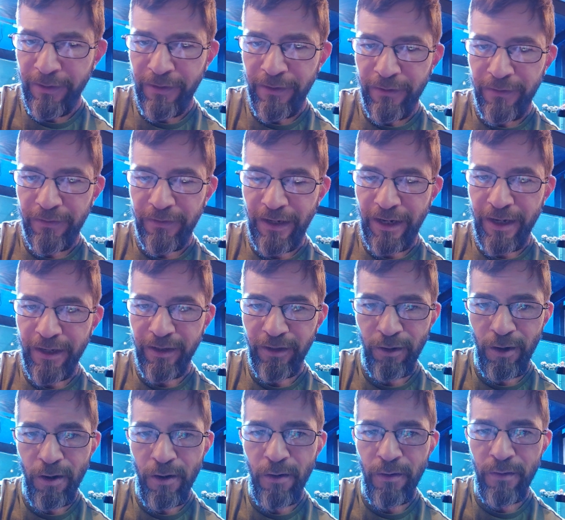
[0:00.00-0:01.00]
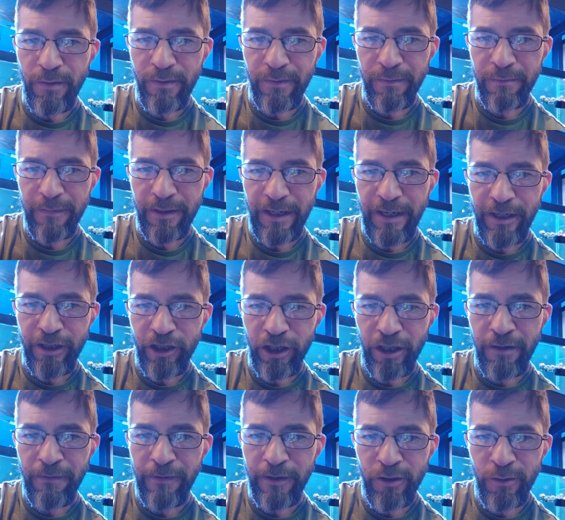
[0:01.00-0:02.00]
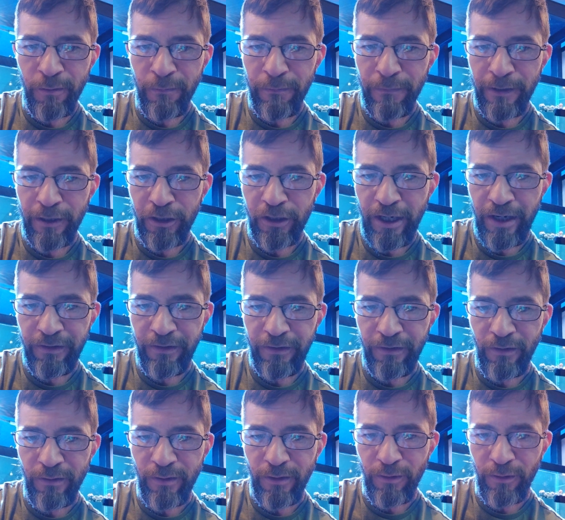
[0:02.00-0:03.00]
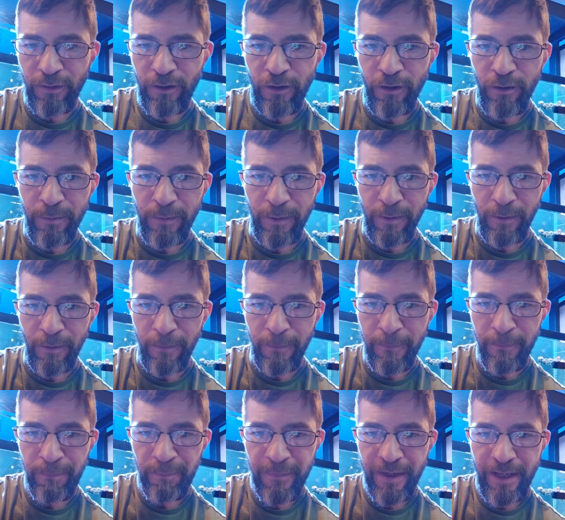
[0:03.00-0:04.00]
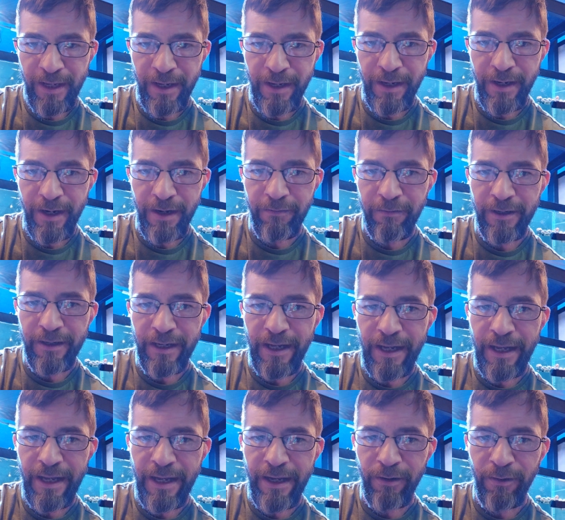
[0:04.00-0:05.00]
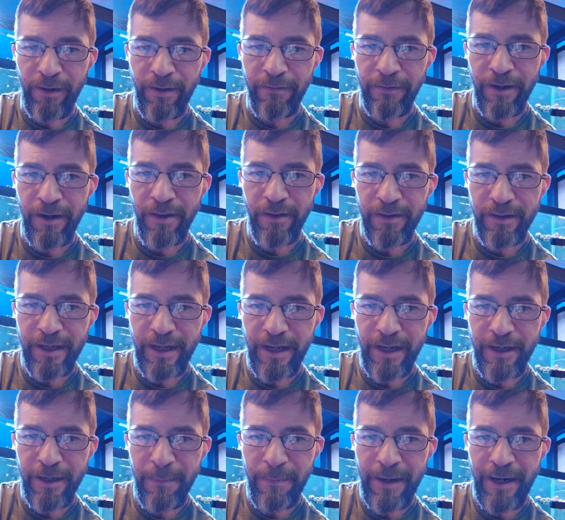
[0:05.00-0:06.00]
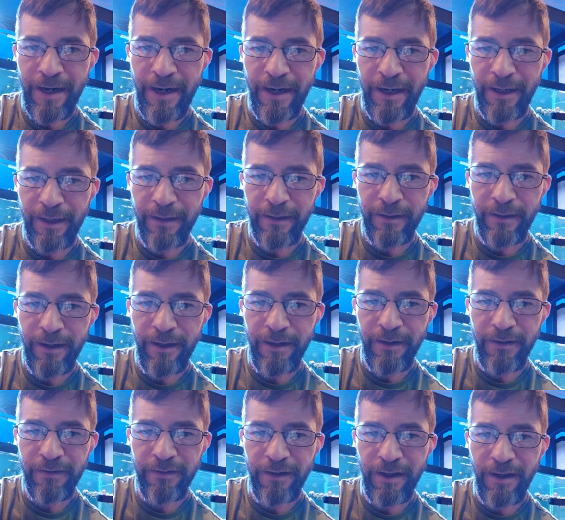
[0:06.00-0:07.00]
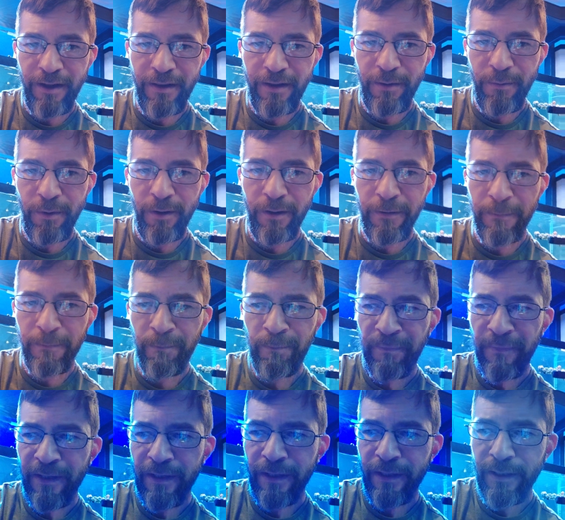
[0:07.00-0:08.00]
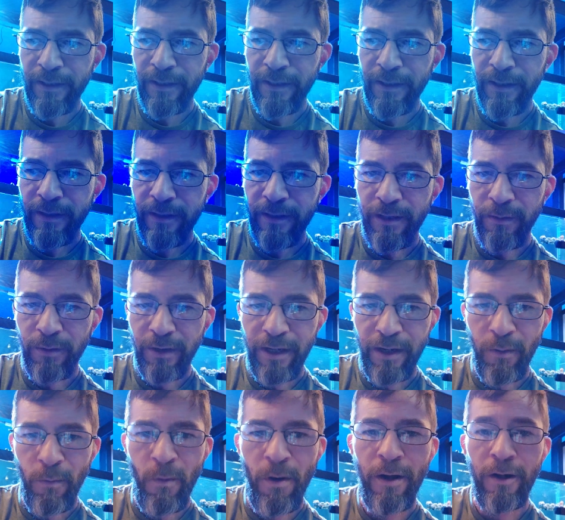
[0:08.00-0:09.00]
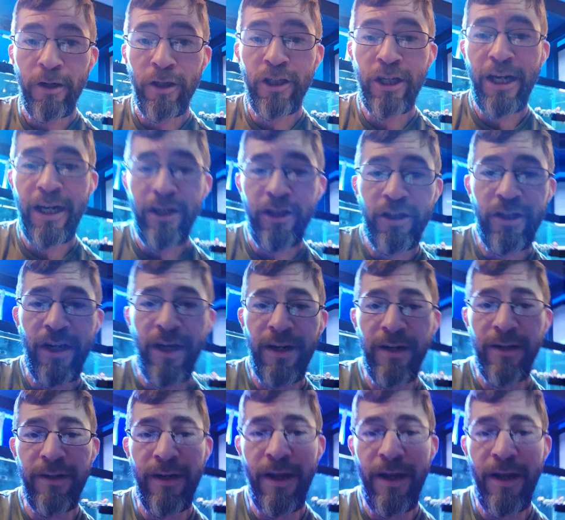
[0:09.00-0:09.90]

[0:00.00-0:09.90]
stay in their own, each individual fish has its own little cubicle, and every day or every other day, depending, is they will get a water change done,